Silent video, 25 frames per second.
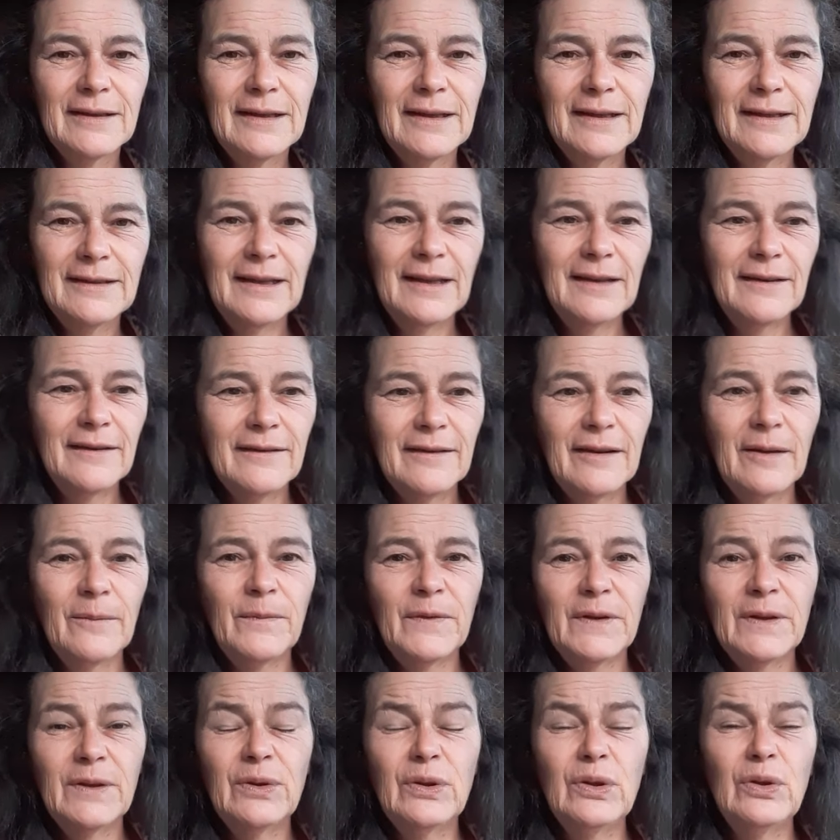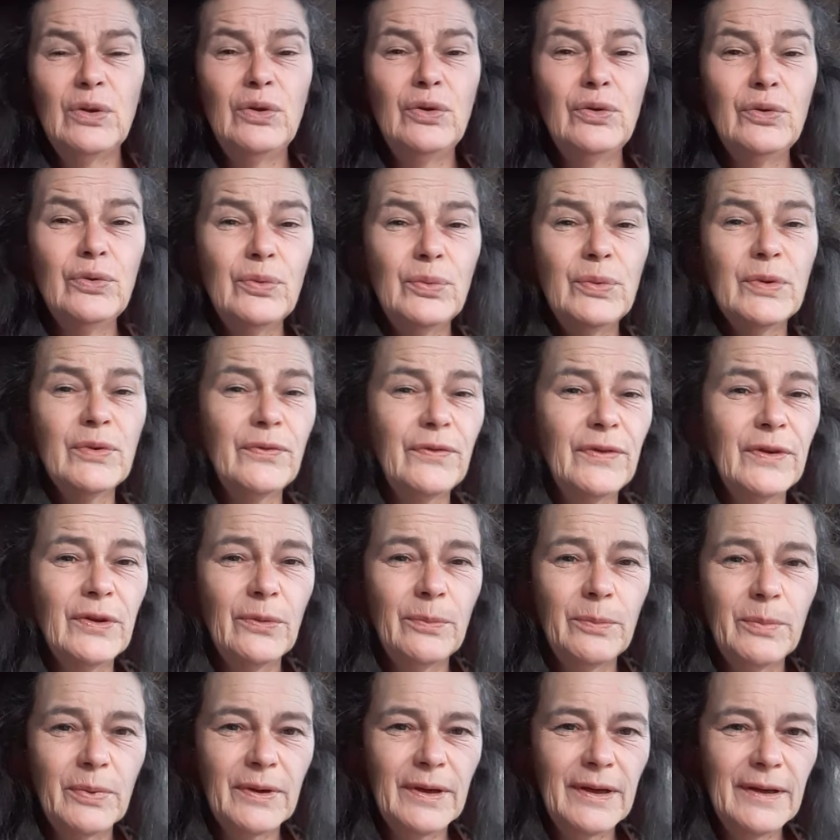and that's something you will feel
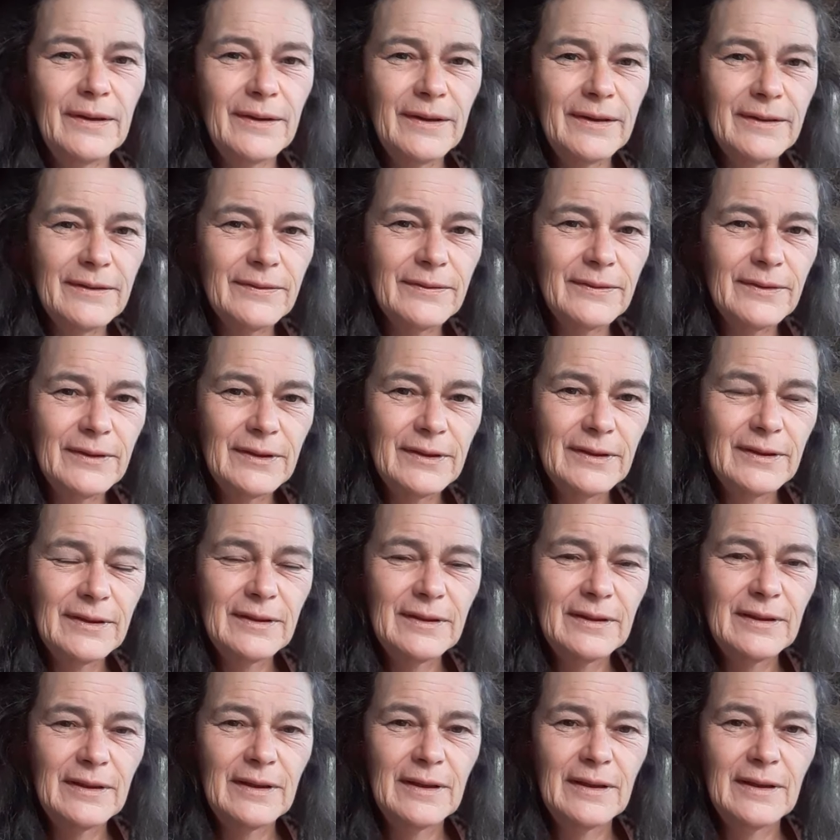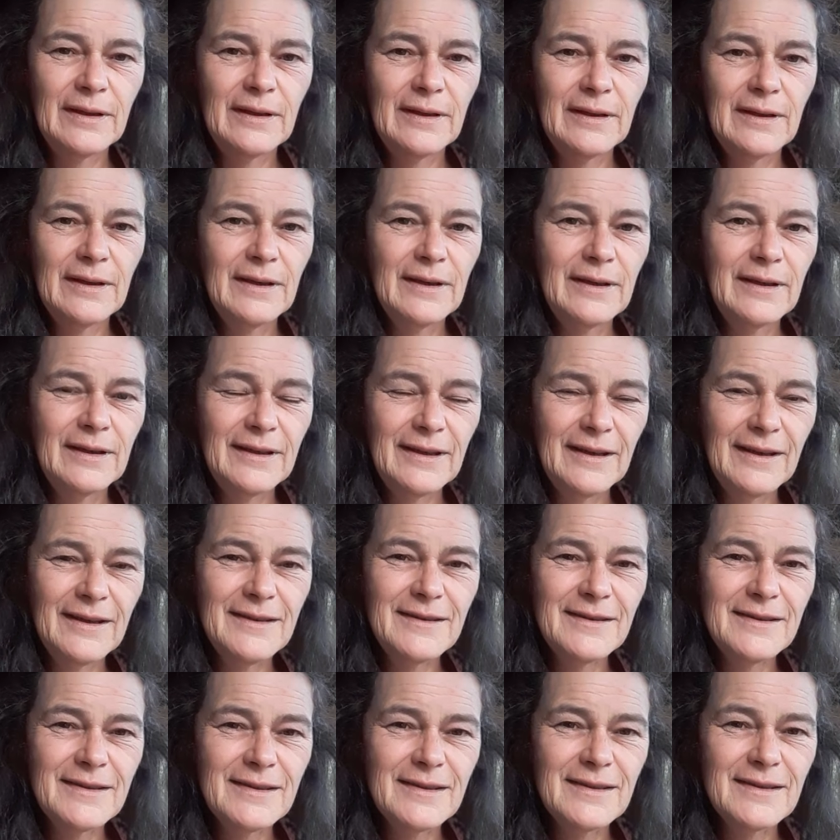proud of.
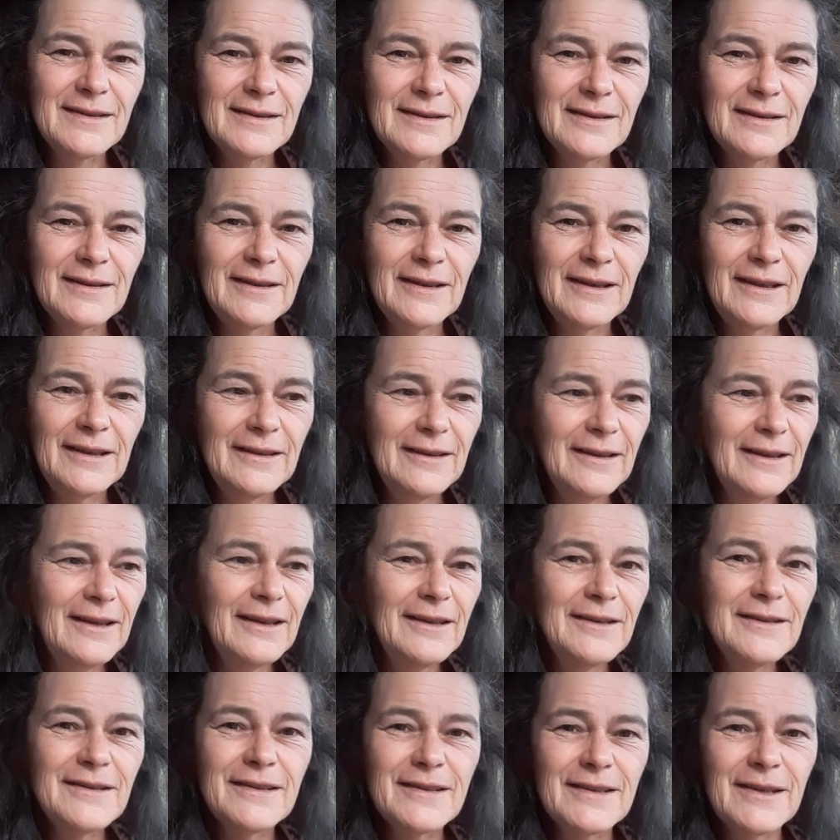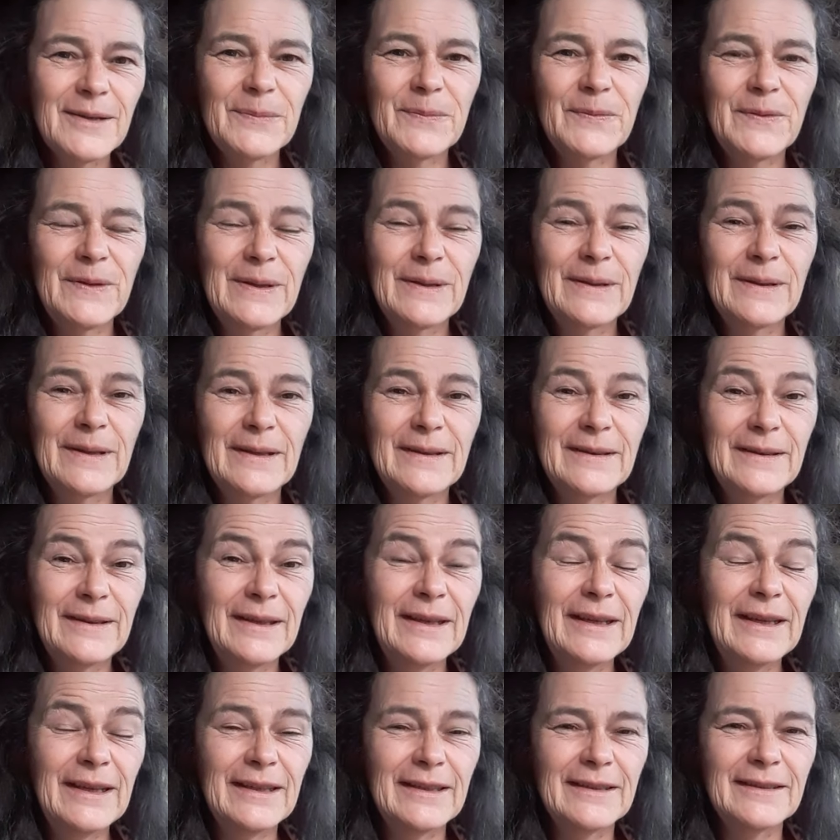Yes? And that is something that
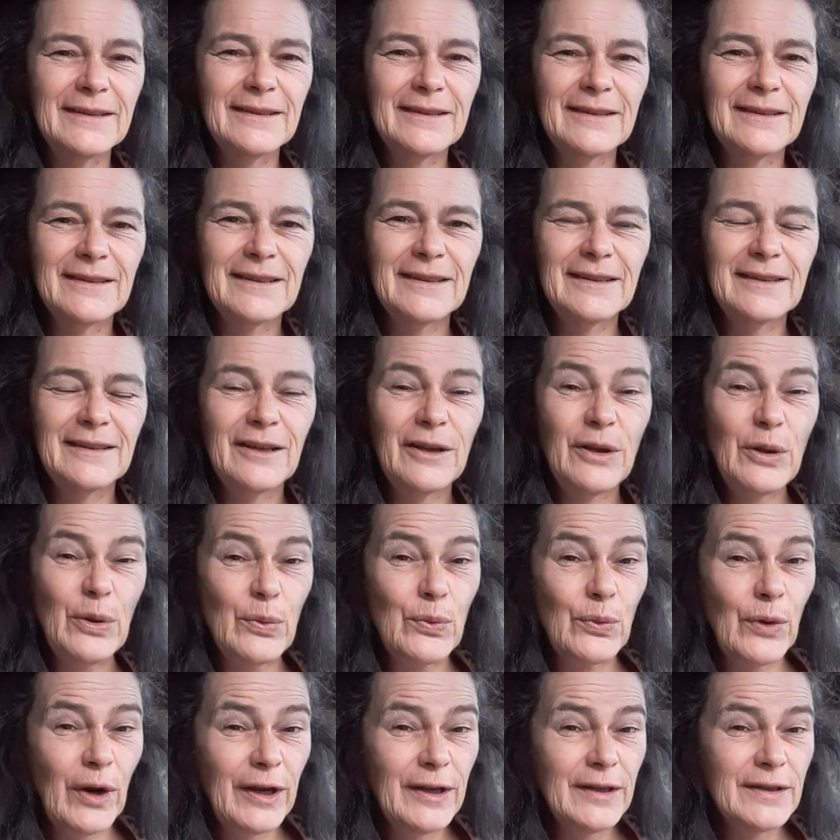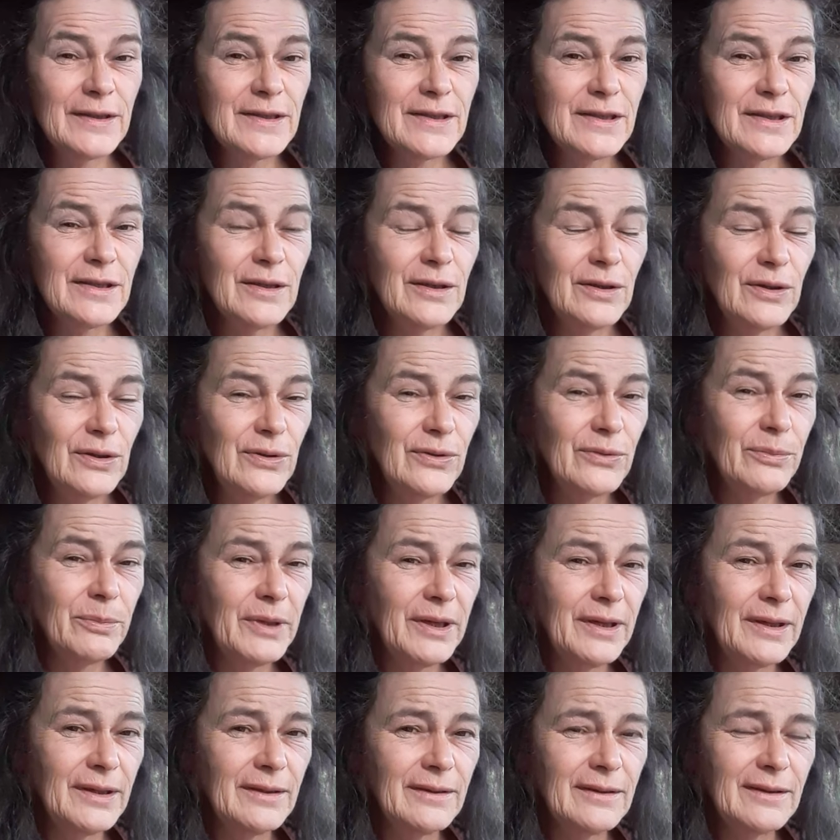then yeah, writes your
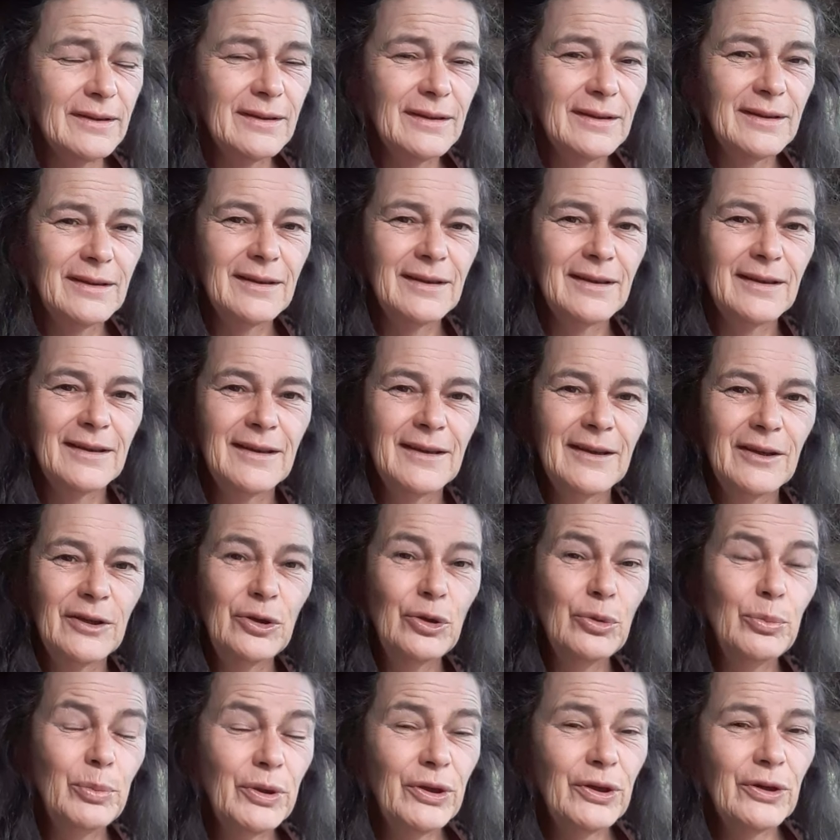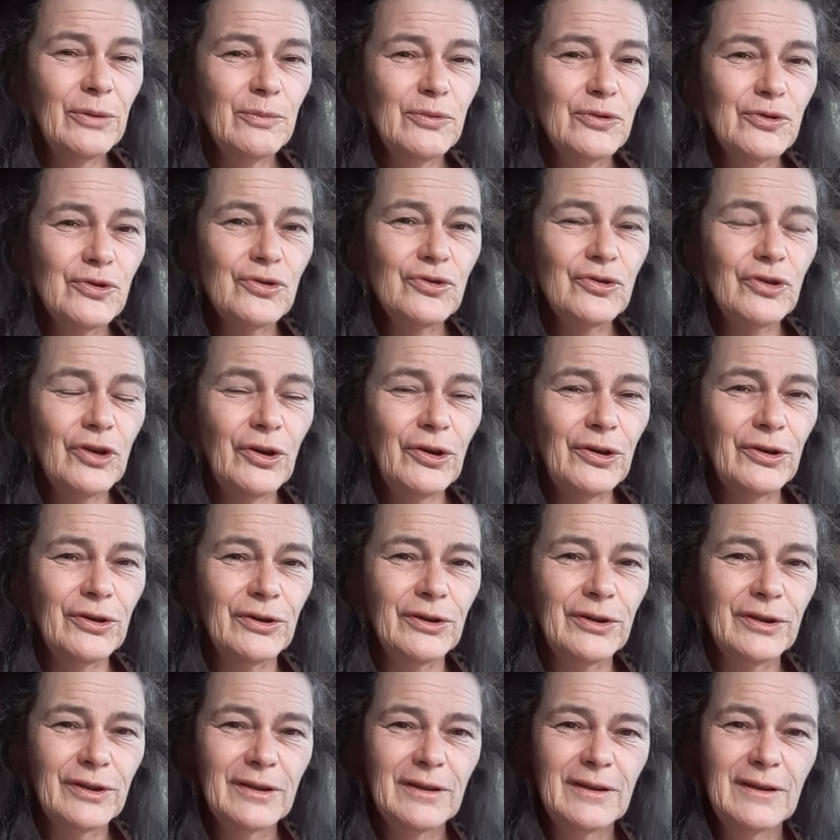mind. You become stronger.
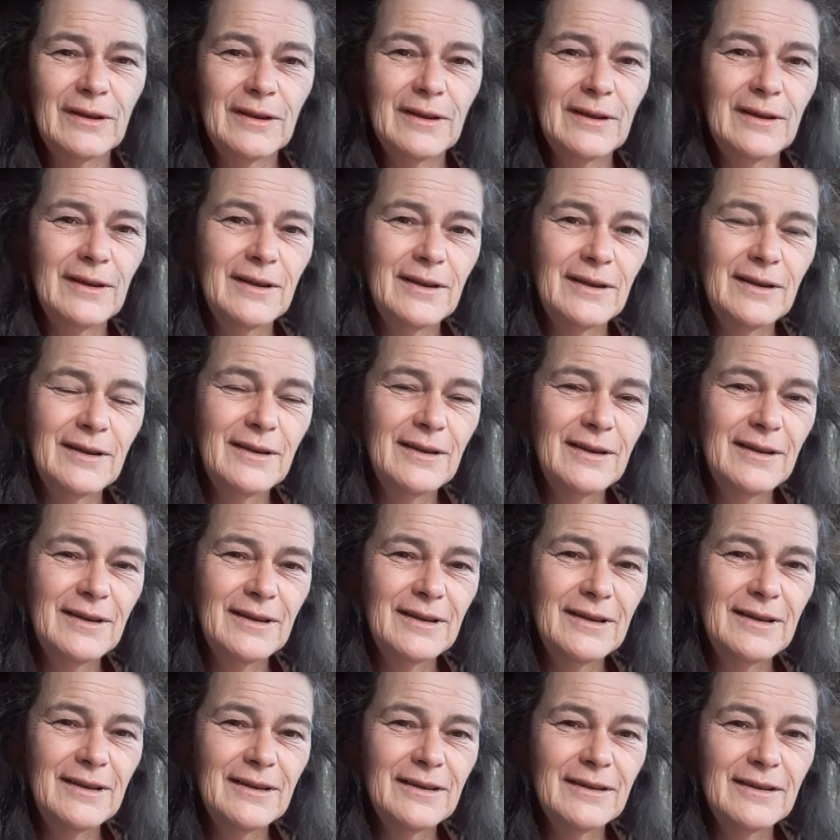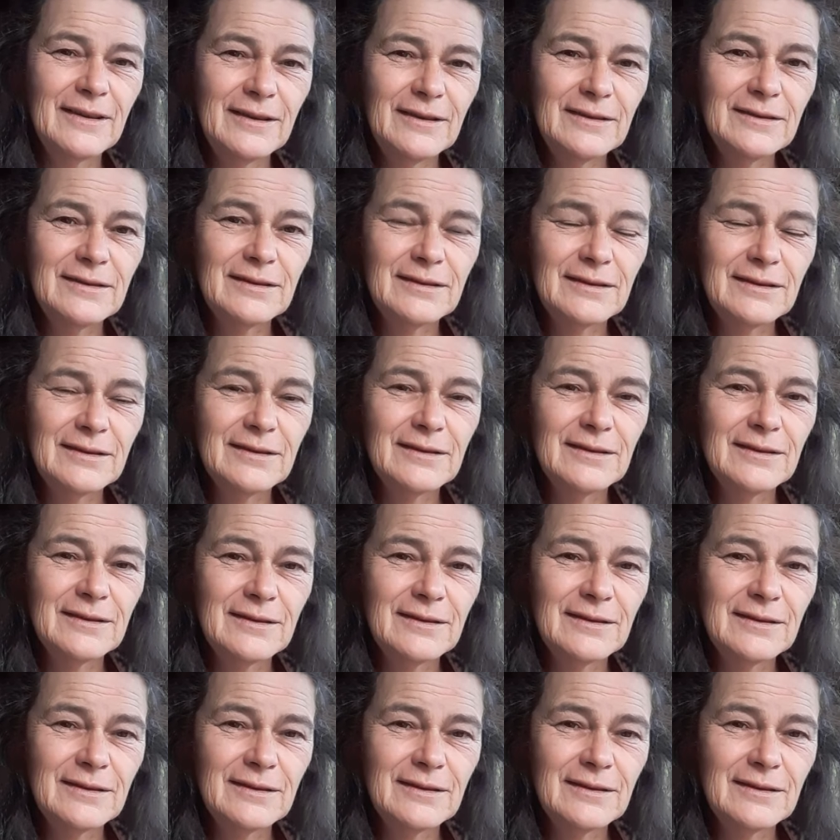Yes?